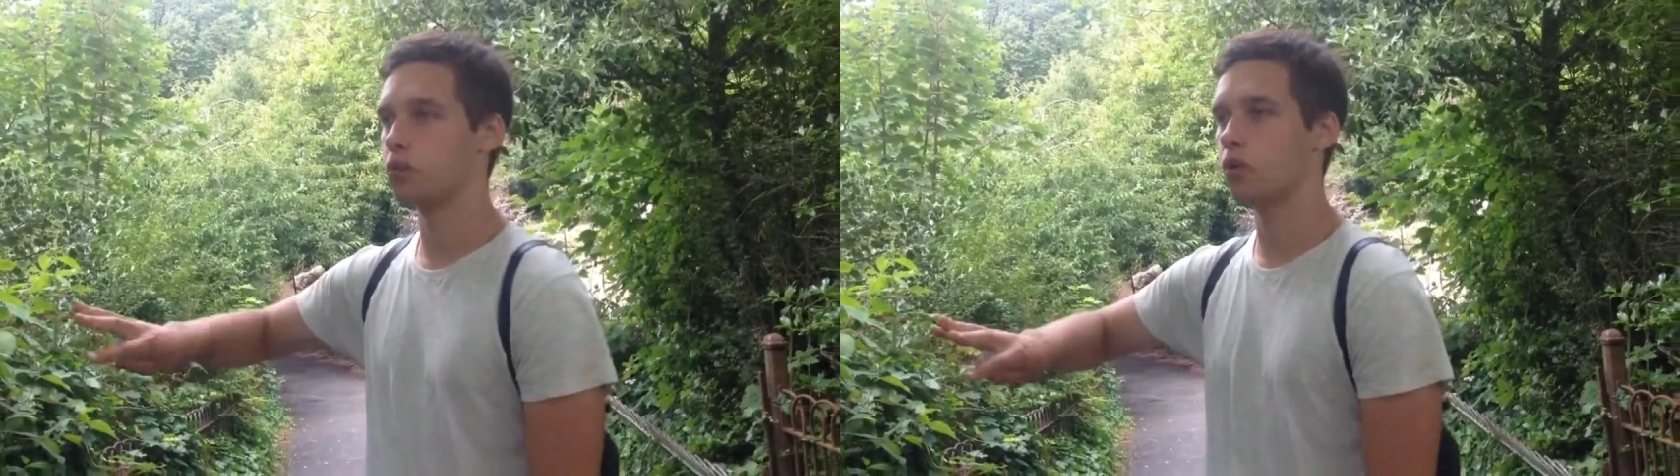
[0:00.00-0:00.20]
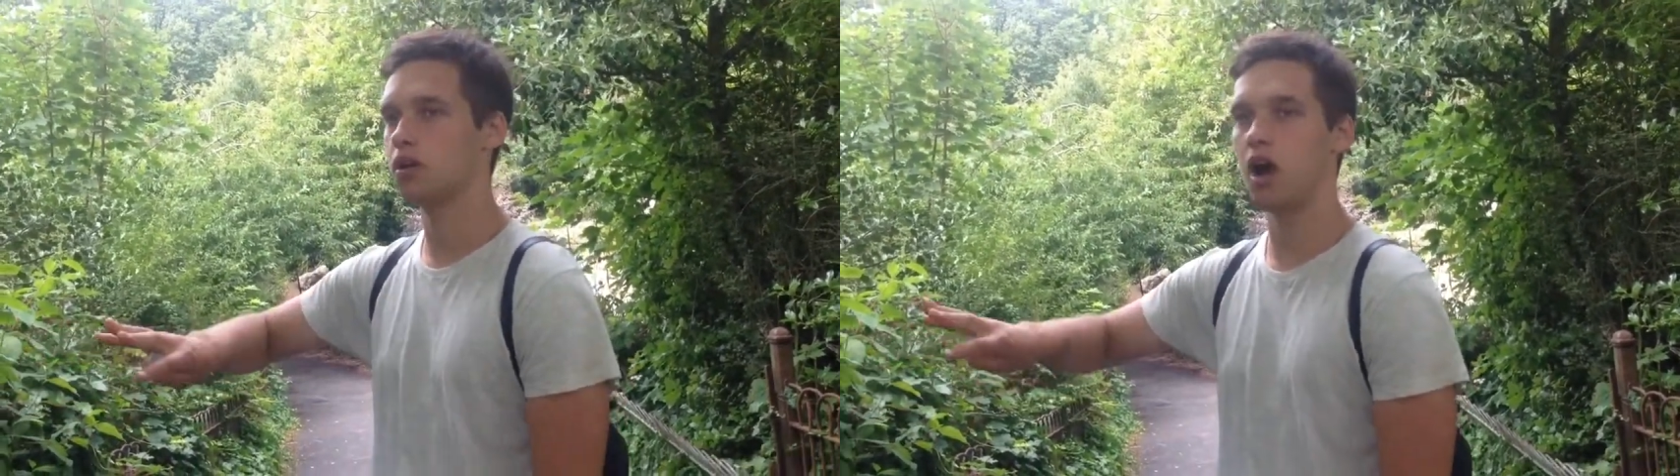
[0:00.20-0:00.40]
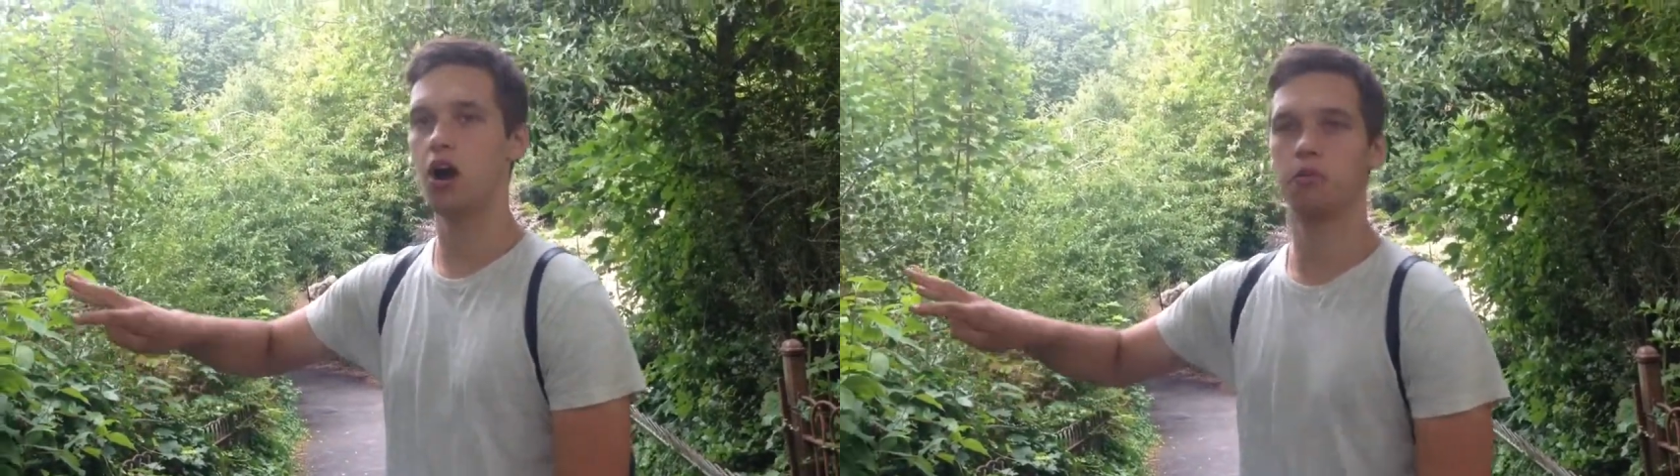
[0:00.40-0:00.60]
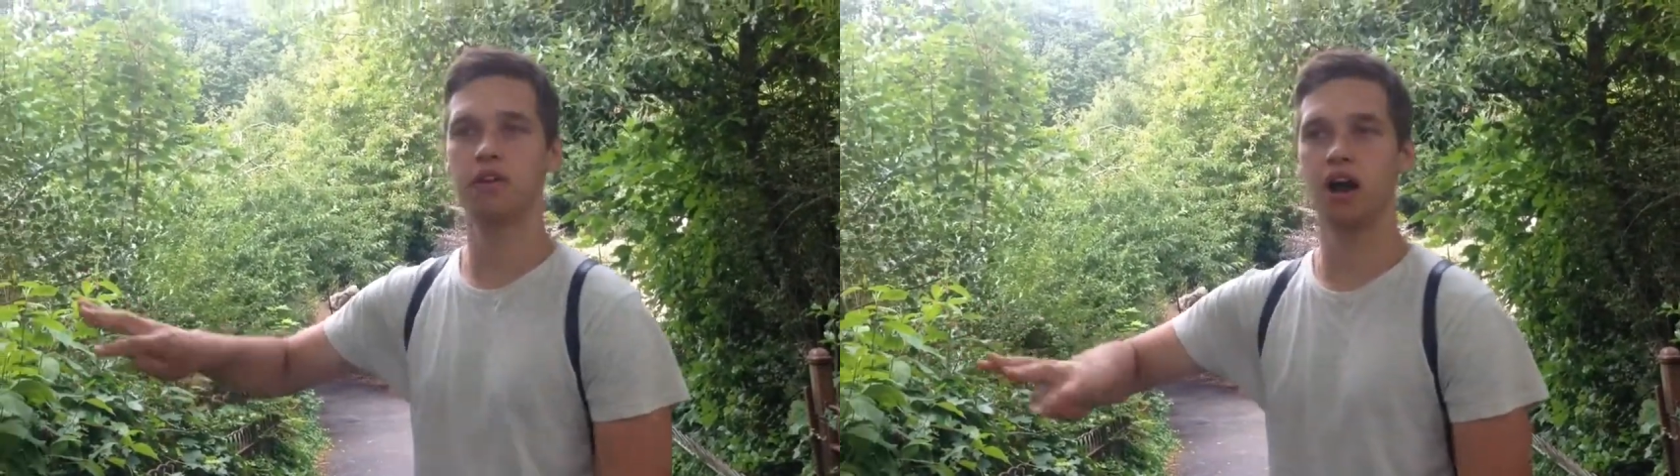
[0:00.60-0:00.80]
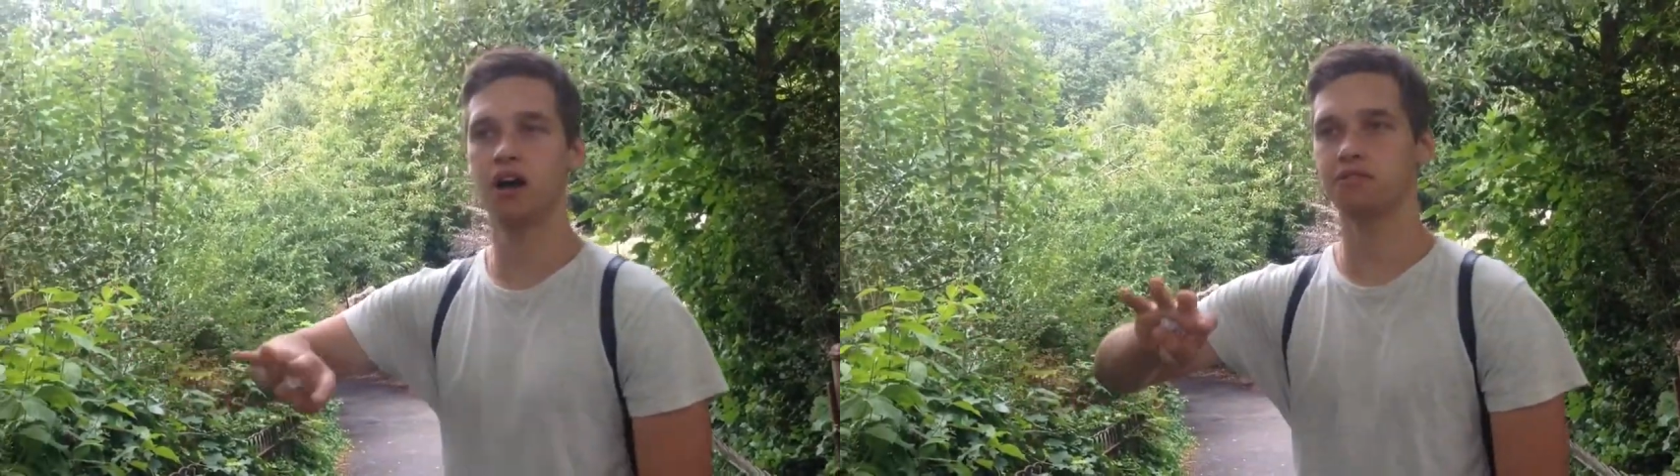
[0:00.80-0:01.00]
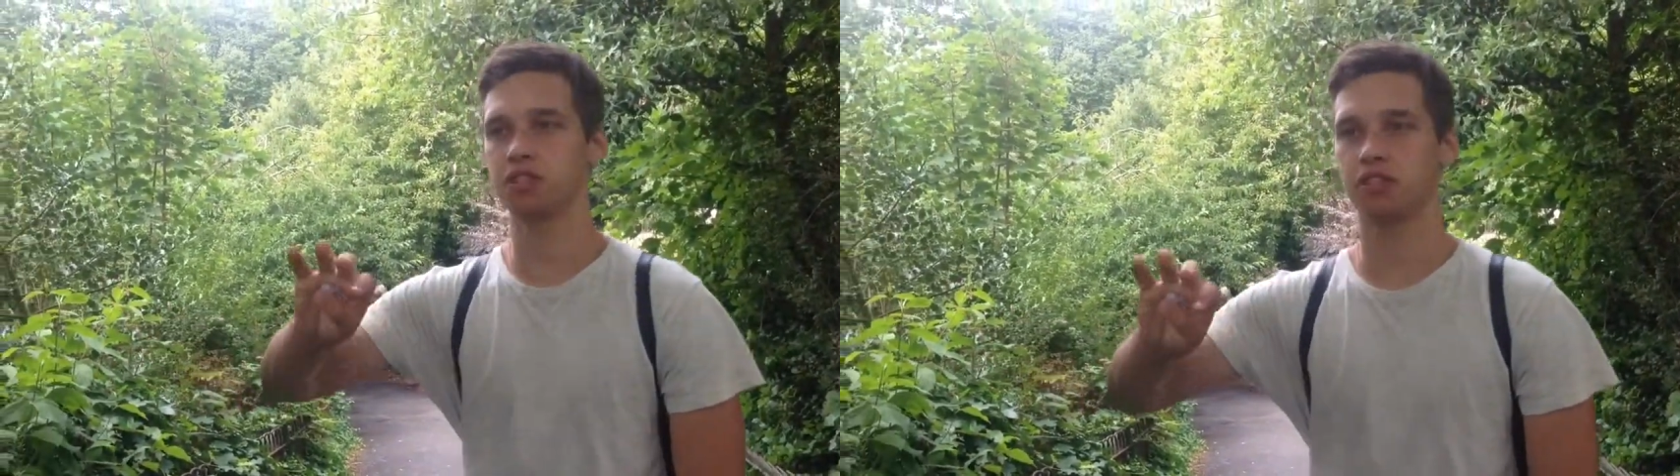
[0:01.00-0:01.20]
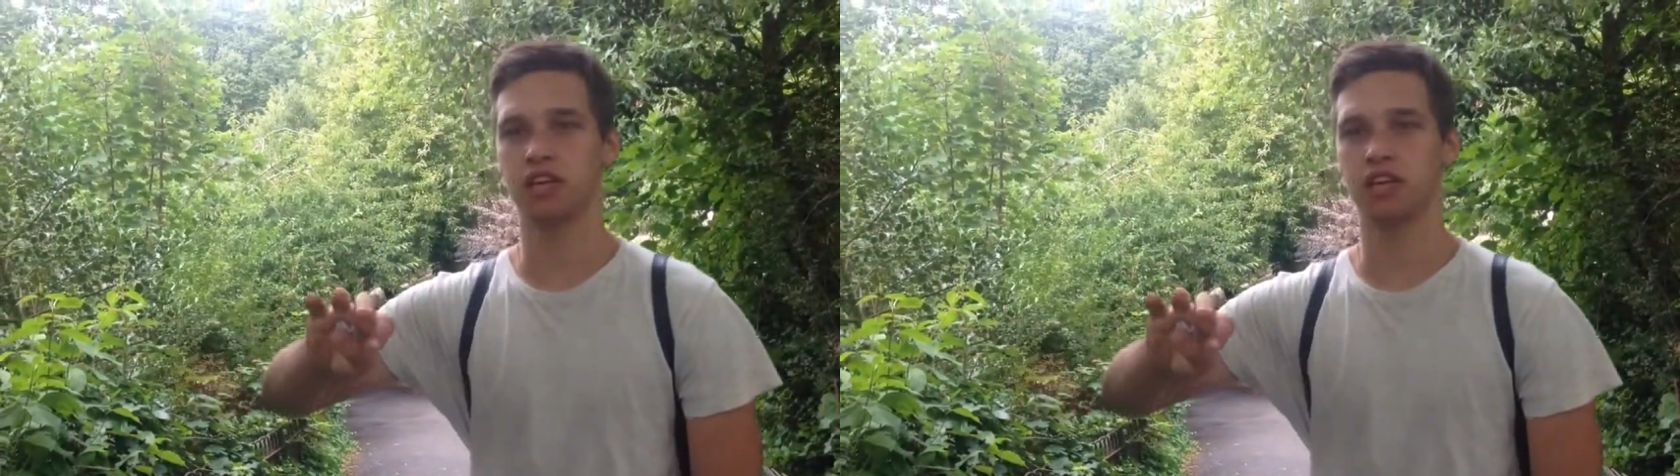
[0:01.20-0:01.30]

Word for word: what, how many hours it